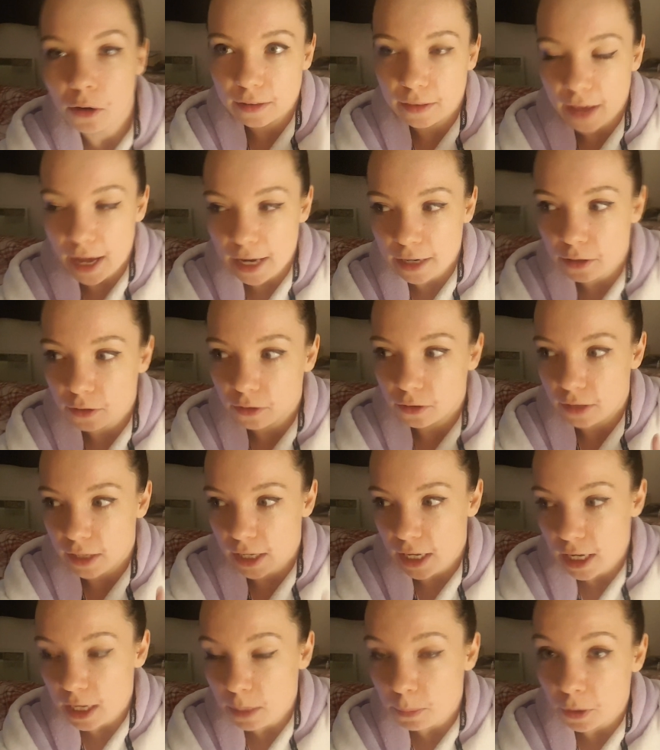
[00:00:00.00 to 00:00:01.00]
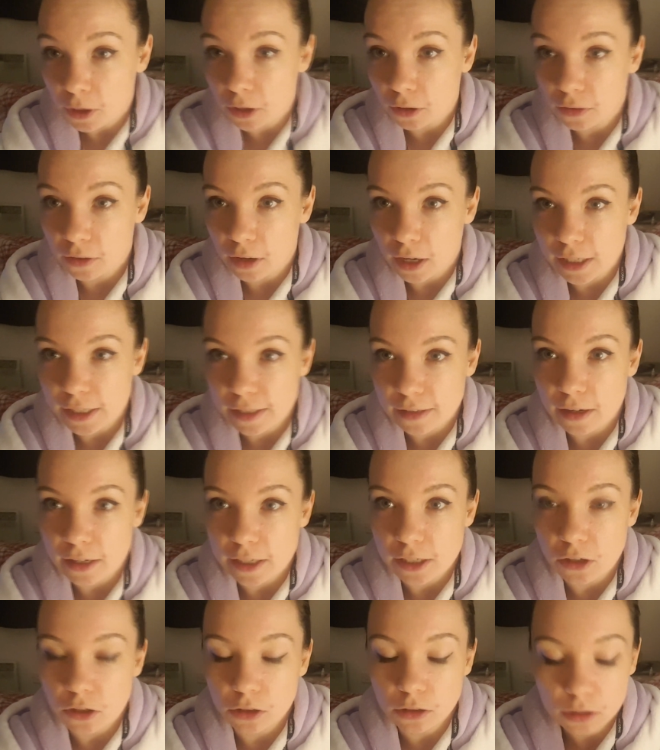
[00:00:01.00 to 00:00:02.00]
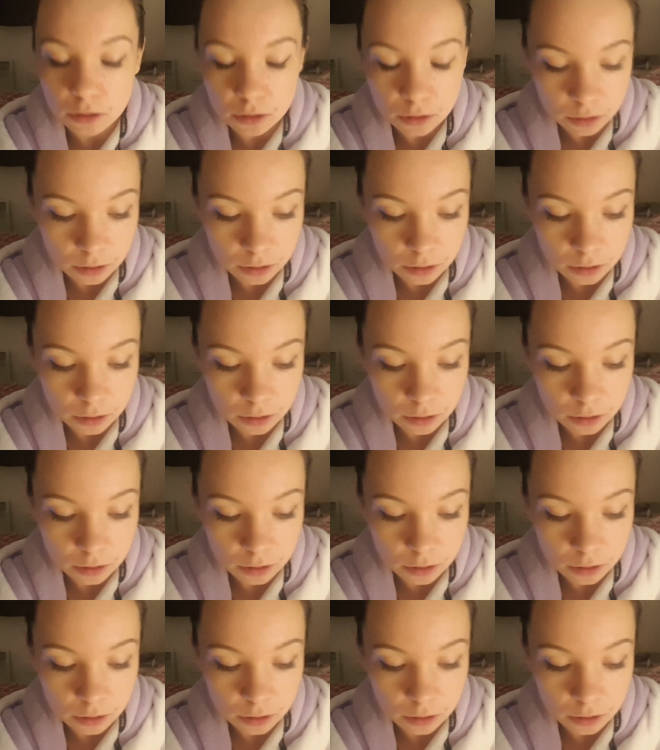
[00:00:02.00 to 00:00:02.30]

Then the ebook that I decided on,